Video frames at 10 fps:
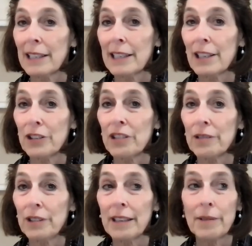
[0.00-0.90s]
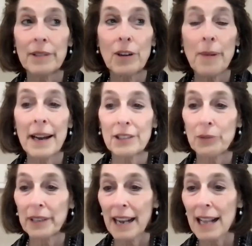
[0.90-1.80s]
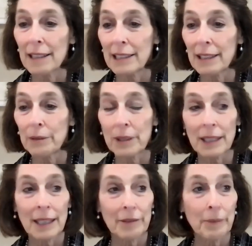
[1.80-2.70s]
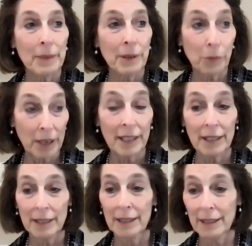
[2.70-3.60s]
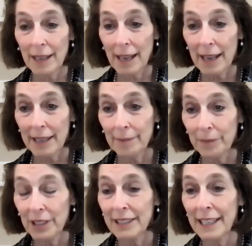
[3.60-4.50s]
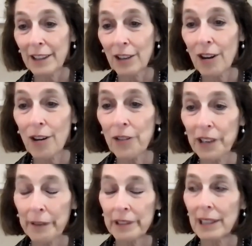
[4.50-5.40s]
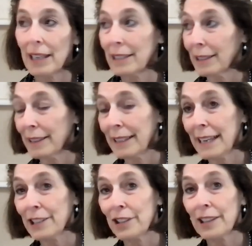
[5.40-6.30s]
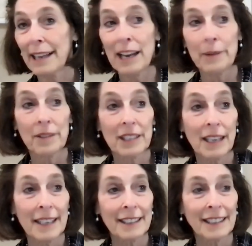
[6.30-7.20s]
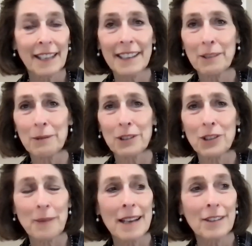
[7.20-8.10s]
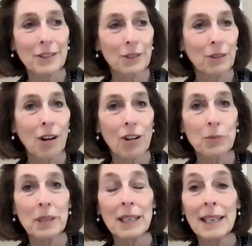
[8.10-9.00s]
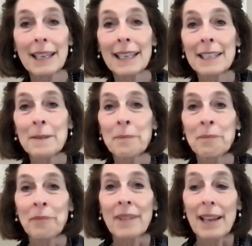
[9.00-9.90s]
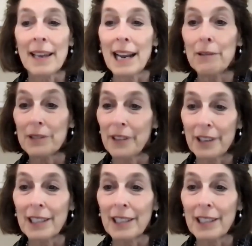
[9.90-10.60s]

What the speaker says: you know, you go back to reality. When I remember when I did get the call that I was elected to the National Academy of Sciences, I think it was Jim Allison who called me. And I was very